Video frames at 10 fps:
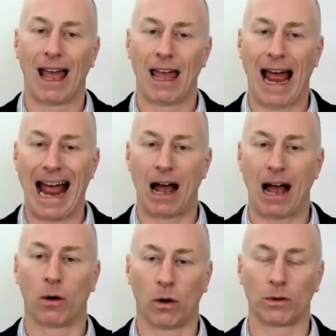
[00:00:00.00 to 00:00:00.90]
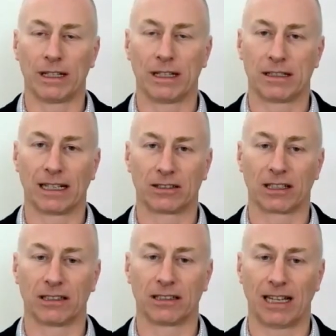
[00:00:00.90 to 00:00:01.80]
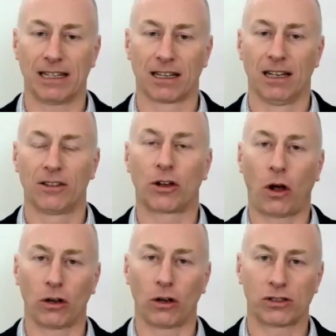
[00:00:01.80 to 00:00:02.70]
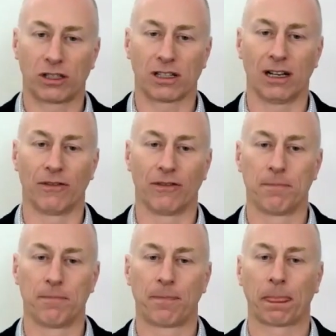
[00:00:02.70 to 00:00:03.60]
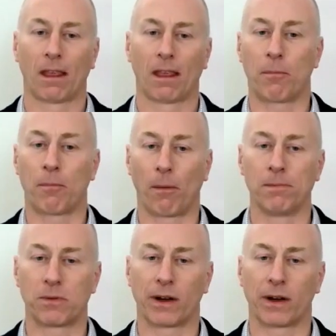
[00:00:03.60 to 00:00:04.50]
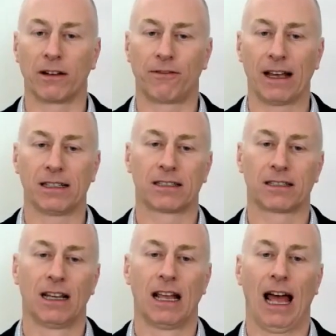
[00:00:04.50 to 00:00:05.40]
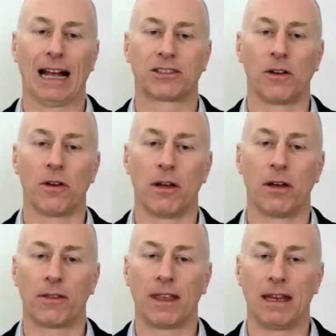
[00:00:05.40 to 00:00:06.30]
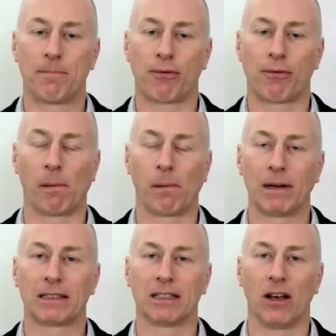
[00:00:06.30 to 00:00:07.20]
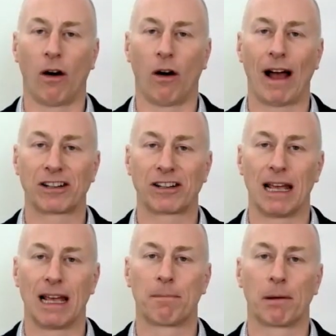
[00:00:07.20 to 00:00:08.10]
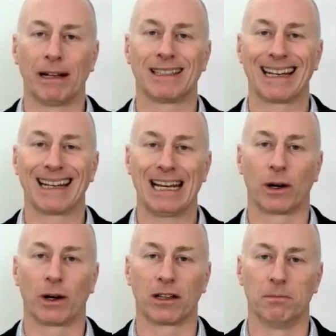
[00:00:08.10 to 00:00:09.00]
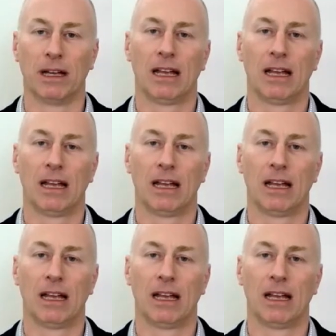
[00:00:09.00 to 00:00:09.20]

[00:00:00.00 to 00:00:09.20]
how long these things are going to take, the cost to deliver them, the problems we're going to face, and so the probability of actually implementing each one of them.